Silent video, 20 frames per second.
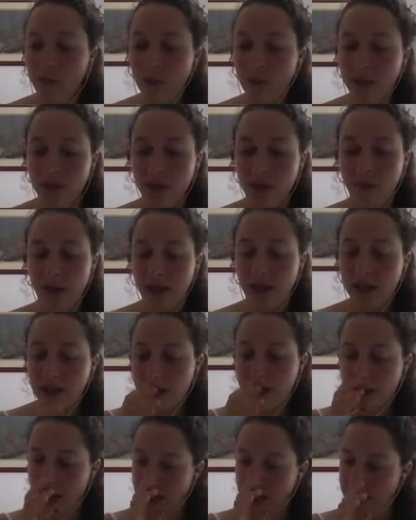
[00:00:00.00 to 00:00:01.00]
Mozambique this
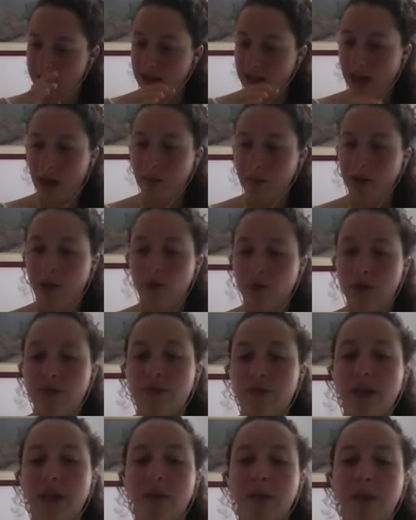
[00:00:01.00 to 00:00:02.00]
next time, I was
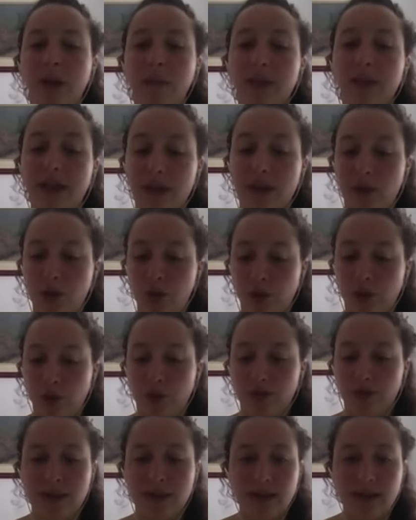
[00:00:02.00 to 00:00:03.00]
thinking maybe that I should
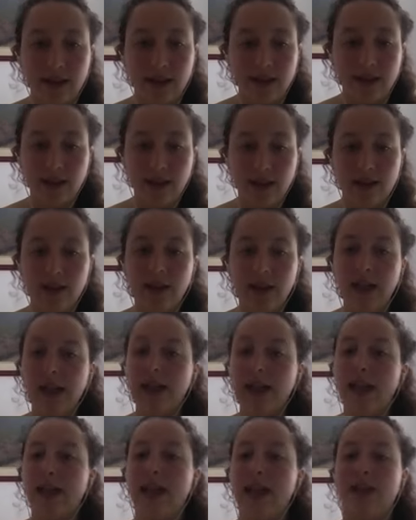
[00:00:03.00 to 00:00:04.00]
stay there
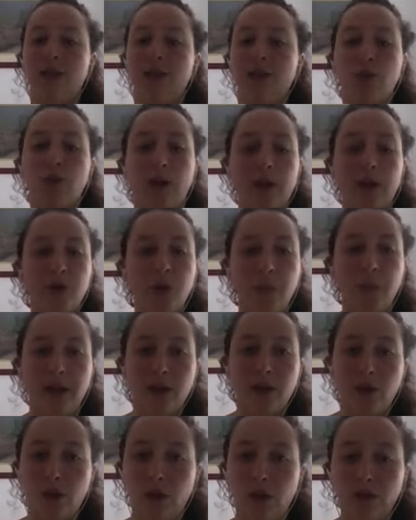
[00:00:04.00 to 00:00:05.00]
and try to make
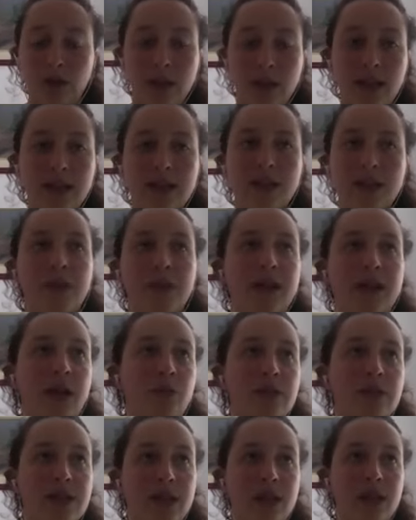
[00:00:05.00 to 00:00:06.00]
contacts, but I
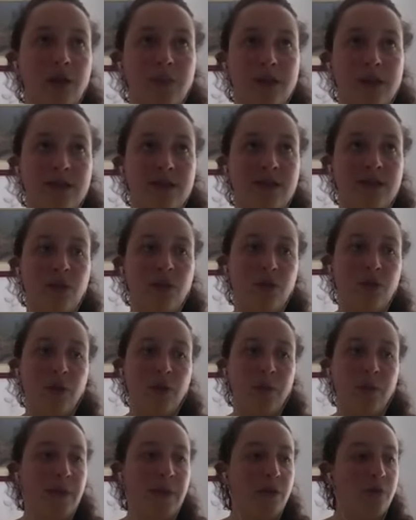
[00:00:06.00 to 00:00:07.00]
was a little bit secure.
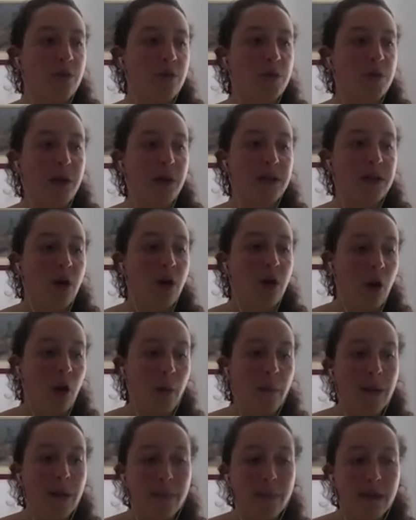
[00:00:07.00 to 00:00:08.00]
Maybe I will spend all
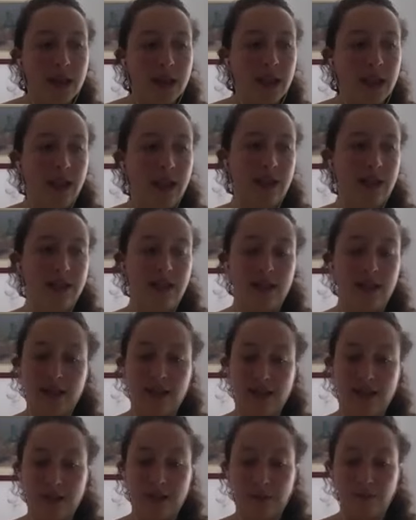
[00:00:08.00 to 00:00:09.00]
my money in
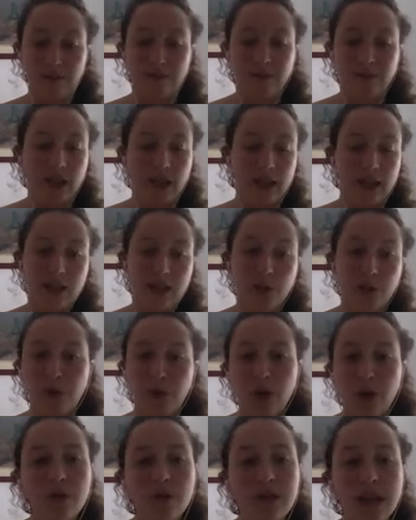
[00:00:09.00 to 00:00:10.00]
this in this
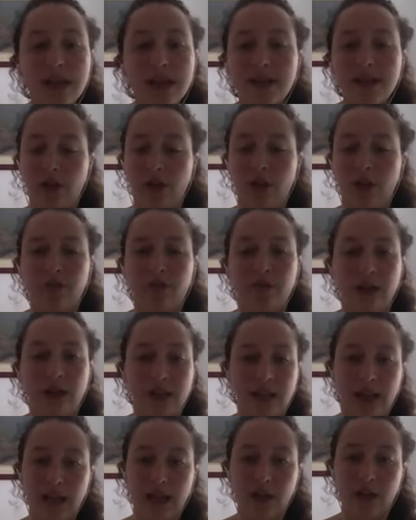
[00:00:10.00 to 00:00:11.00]
process and not find
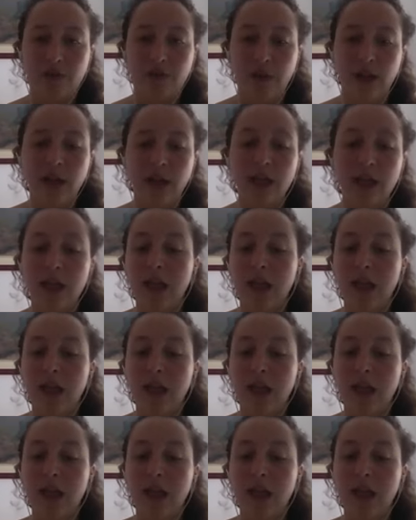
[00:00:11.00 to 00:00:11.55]
anything.